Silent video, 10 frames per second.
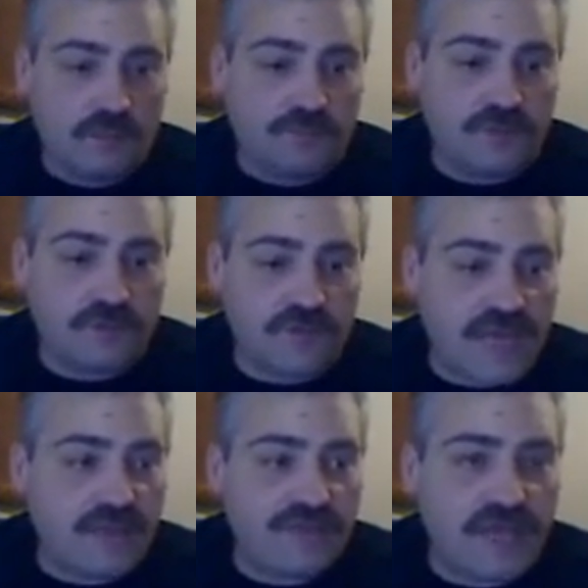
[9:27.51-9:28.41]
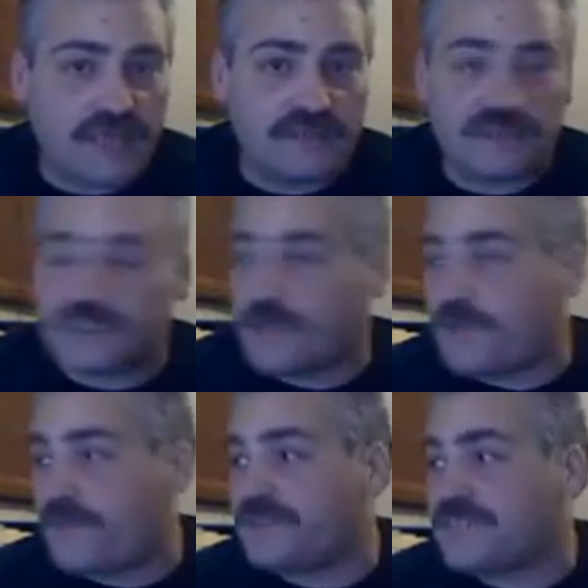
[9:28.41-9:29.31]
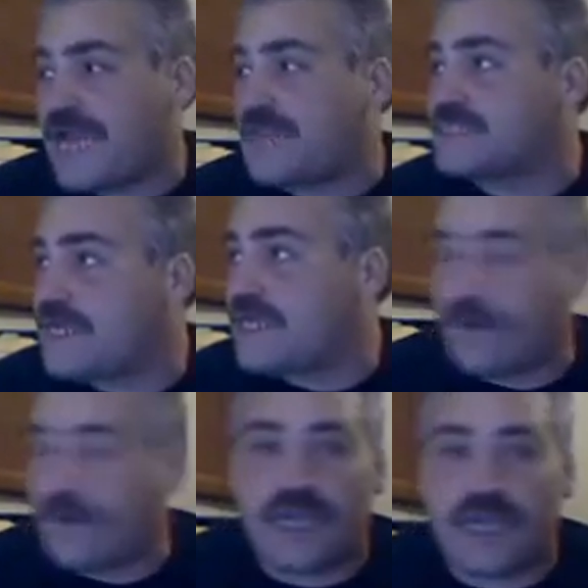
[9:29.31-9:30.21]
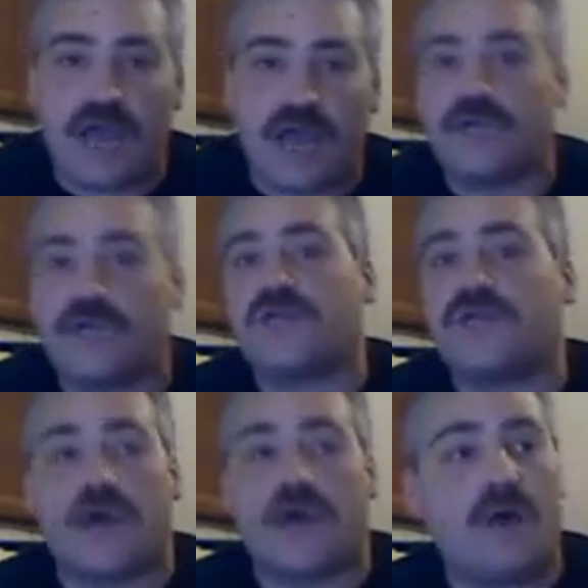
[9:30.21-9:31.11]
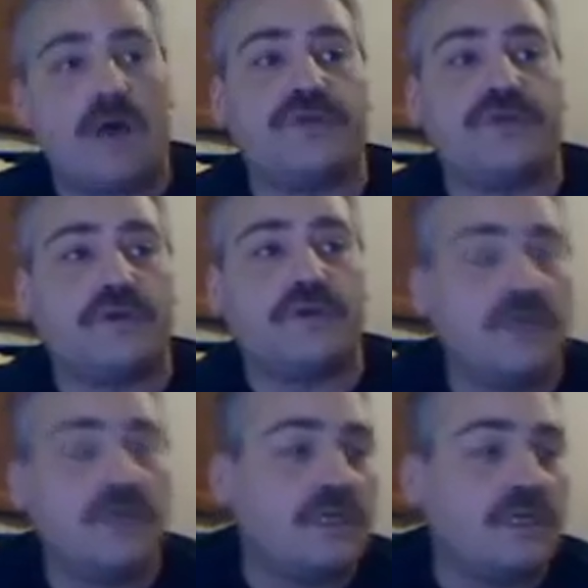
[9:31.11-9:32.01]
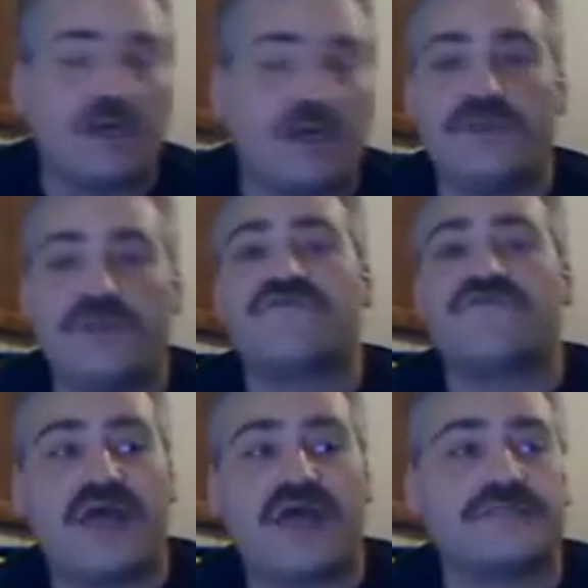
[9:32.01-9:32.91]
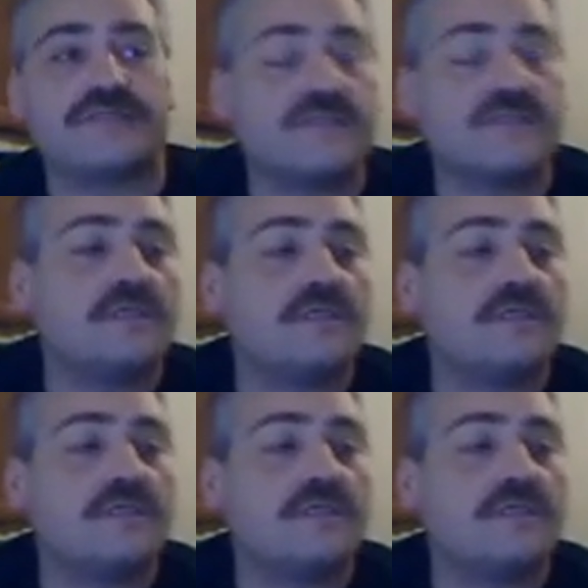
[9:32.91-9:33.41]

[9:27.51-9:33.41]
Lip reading: But rather than jump up and down and say, "Oh my God, here we are helping you," we're your friends.